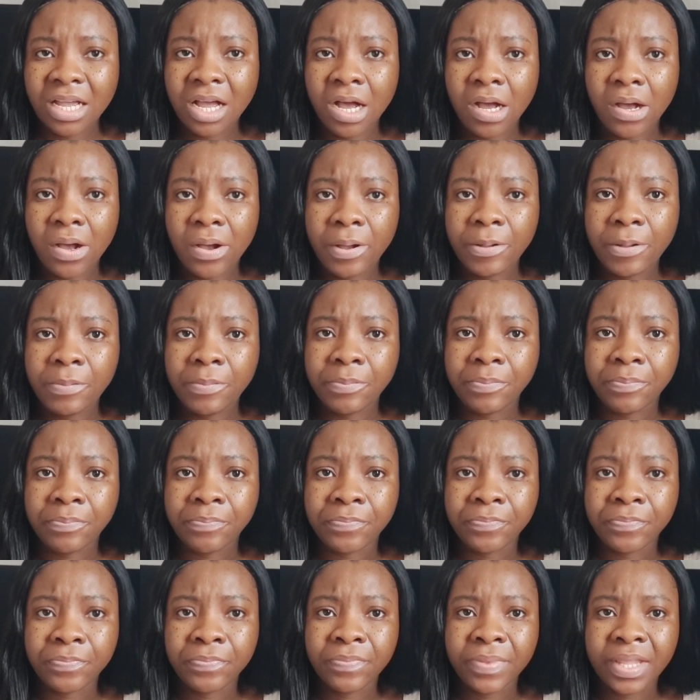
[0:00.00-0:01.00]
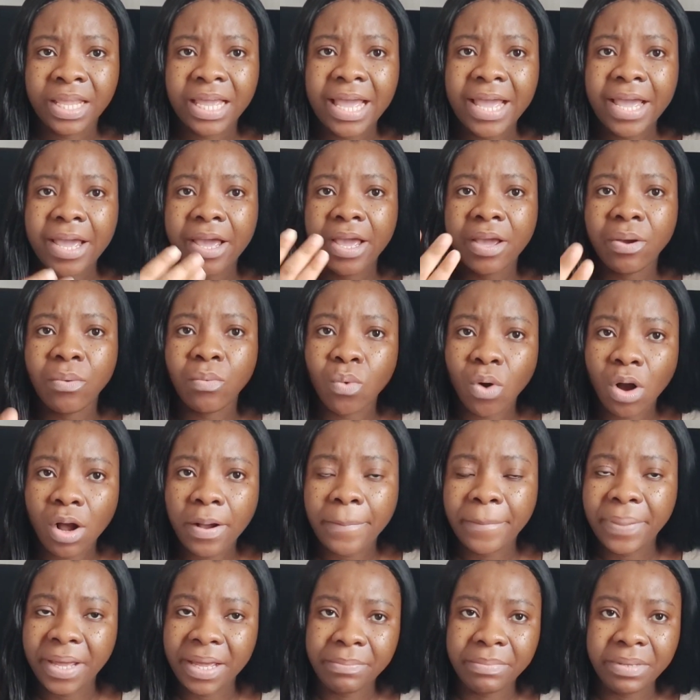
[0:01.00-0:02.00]
a
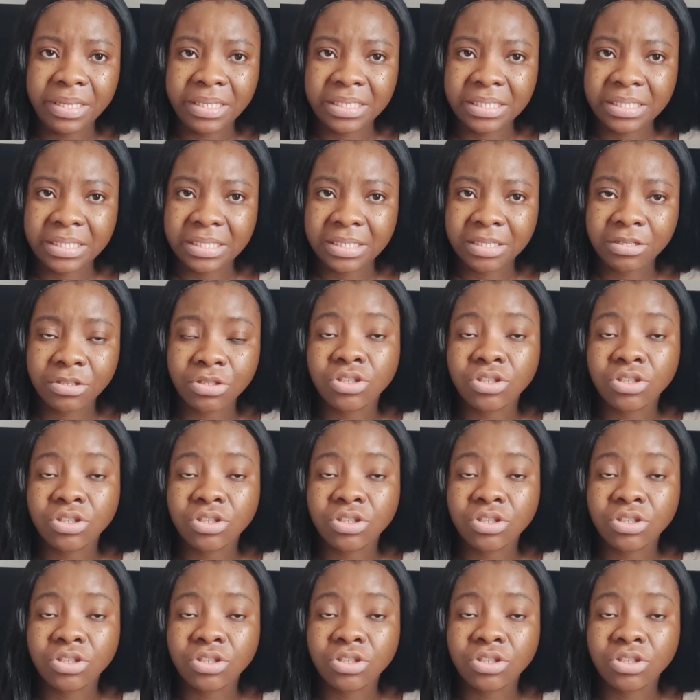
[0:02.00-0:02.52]
work permit,